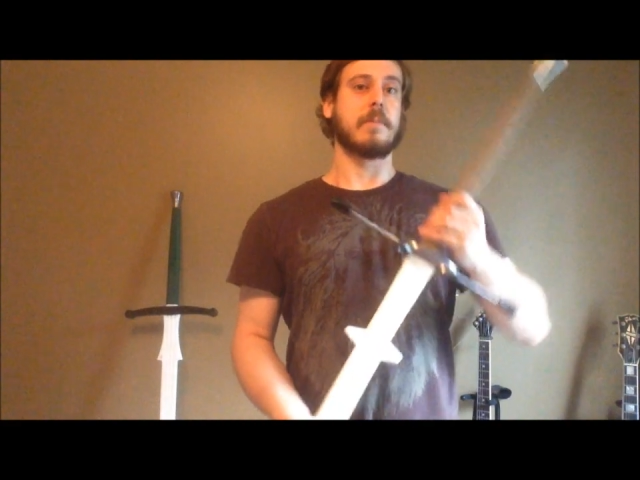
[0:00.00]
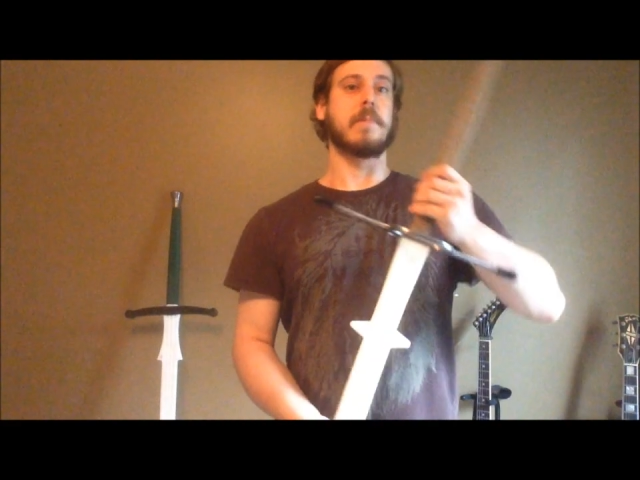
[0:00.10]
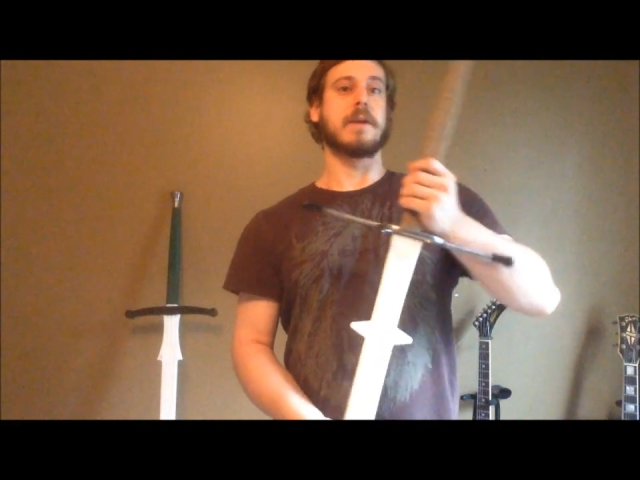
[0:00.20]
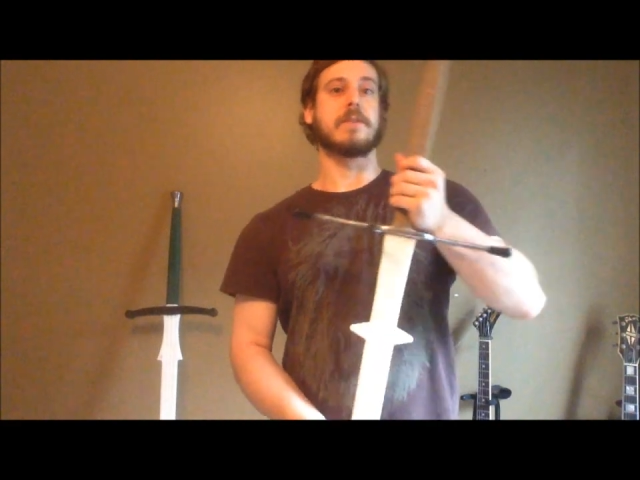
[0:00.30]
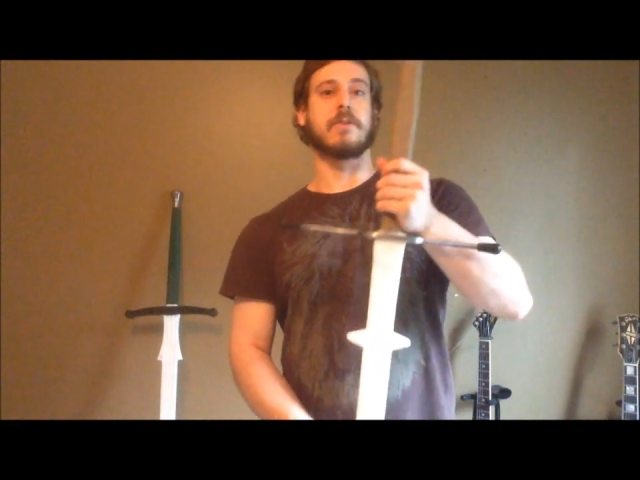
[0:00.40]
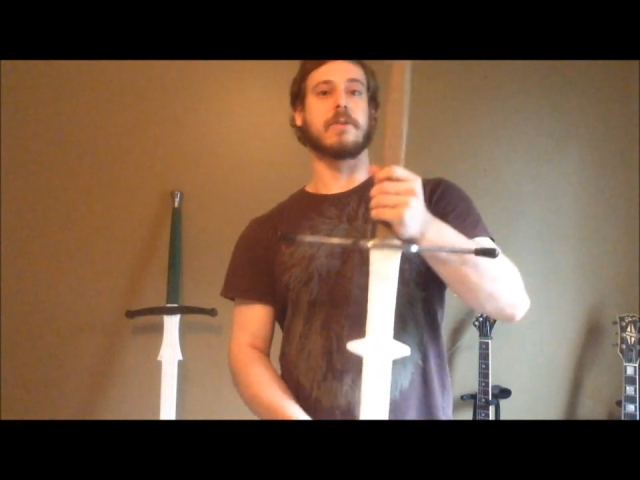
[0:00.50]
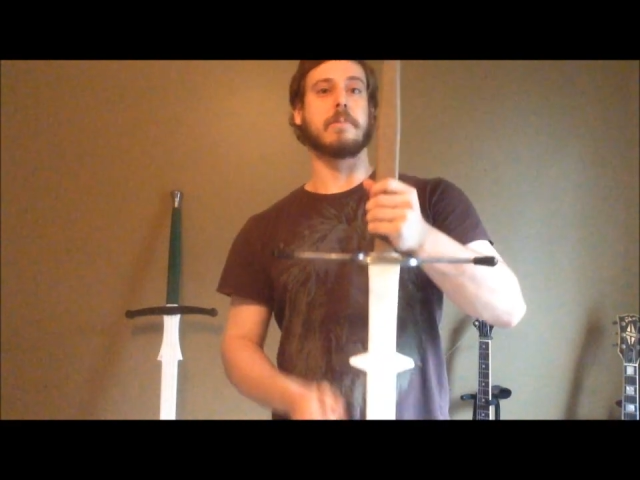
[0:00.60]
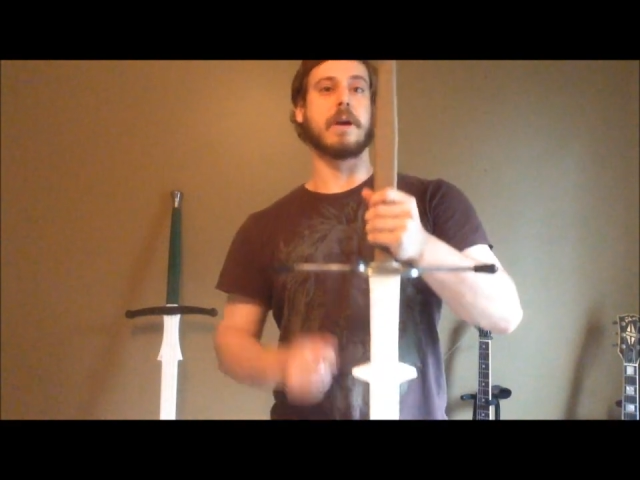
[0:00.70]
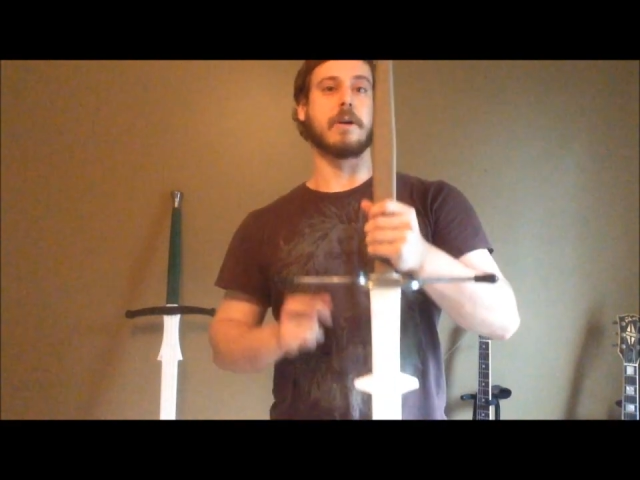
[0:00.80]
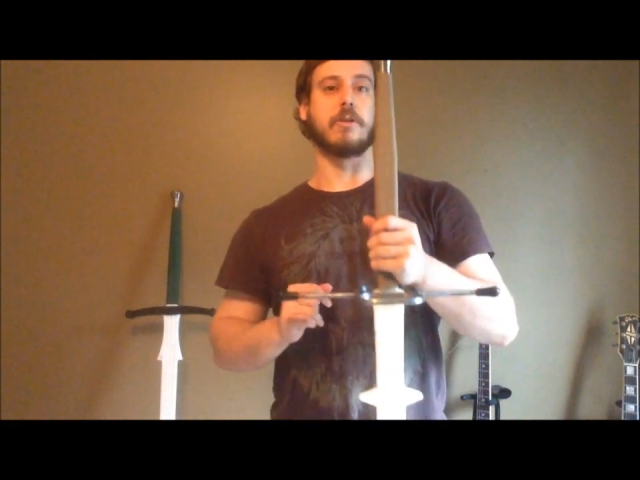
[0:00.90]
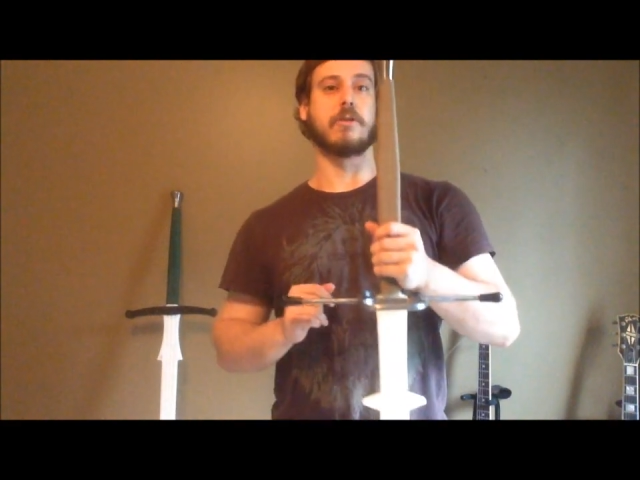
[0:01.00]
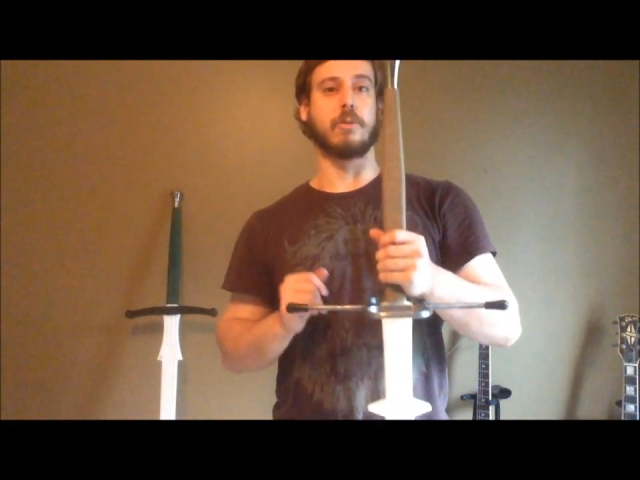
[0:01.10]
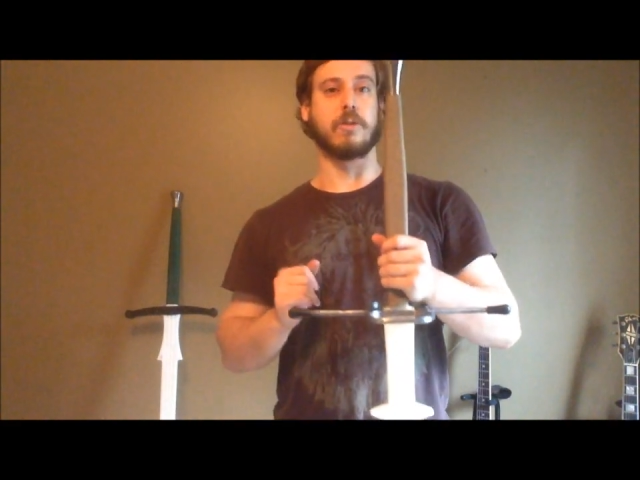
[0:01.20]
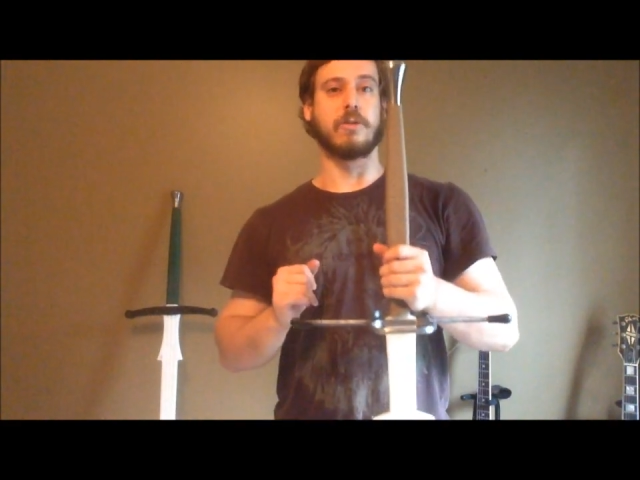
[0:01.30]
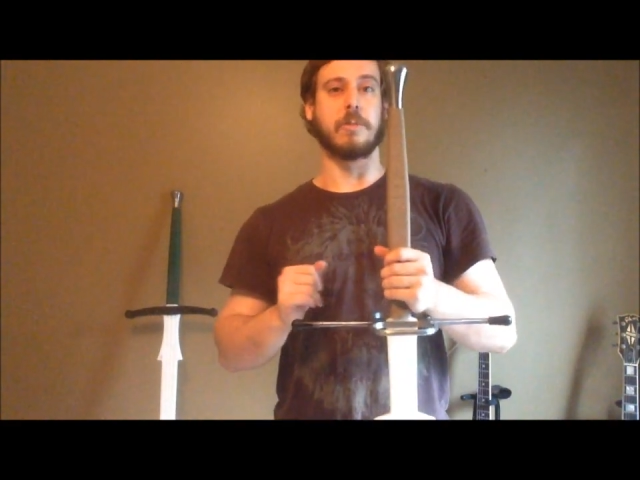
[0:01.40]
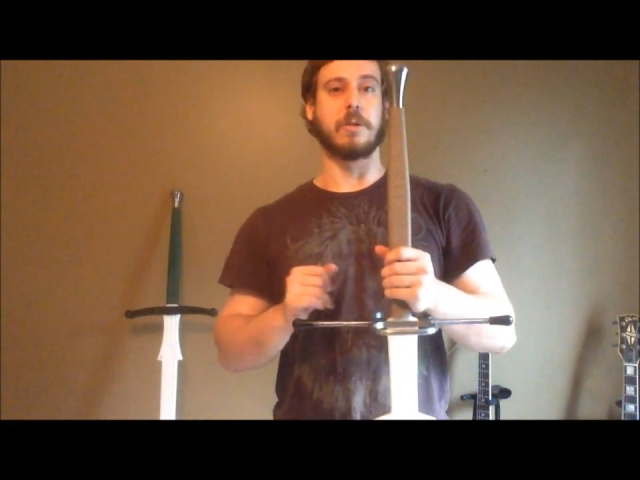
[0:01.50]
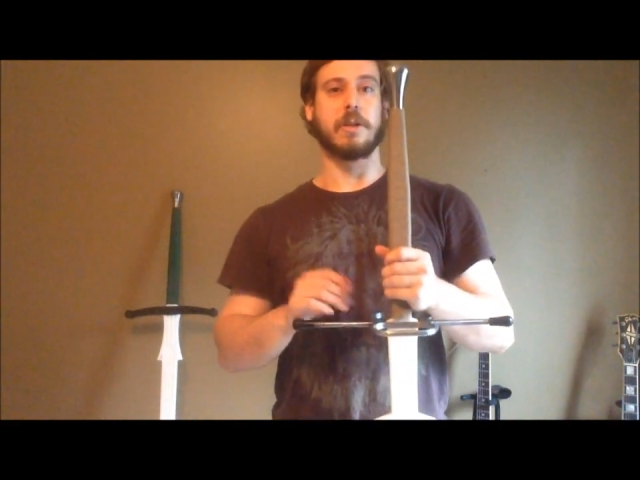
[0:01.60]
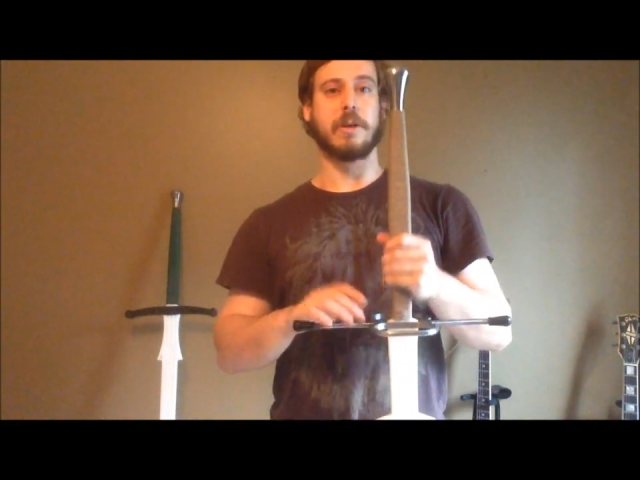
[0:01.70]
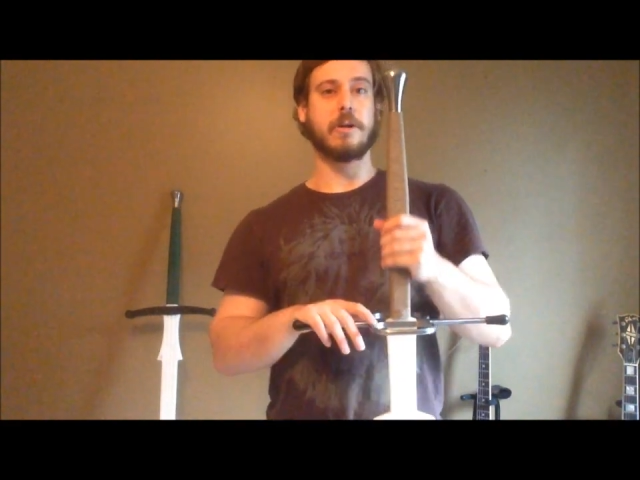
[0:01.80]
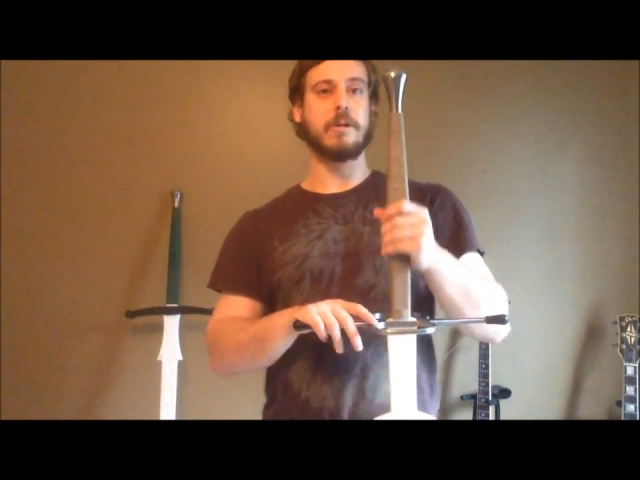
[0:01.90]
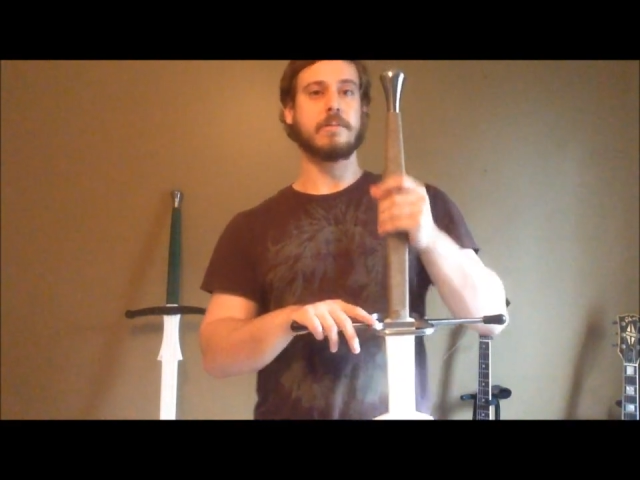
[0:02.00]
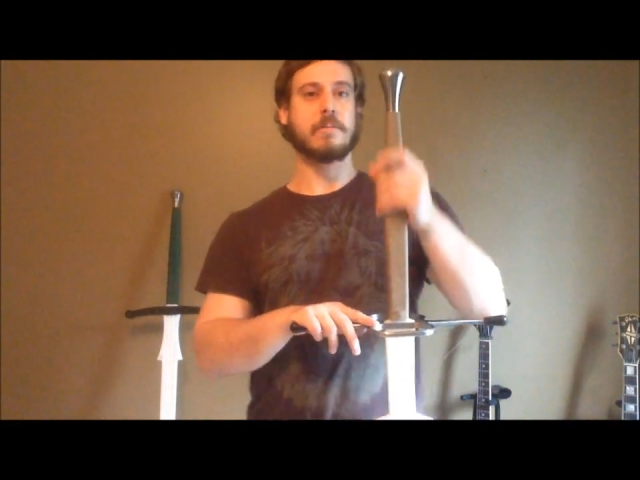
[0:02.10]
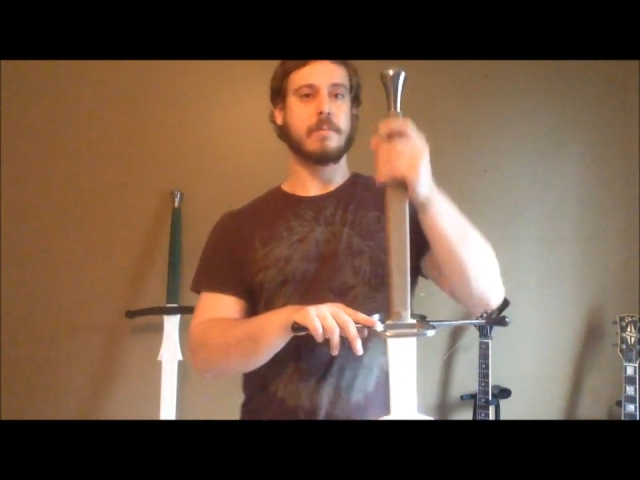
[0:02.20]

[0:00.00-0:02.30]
make this a better sword simulator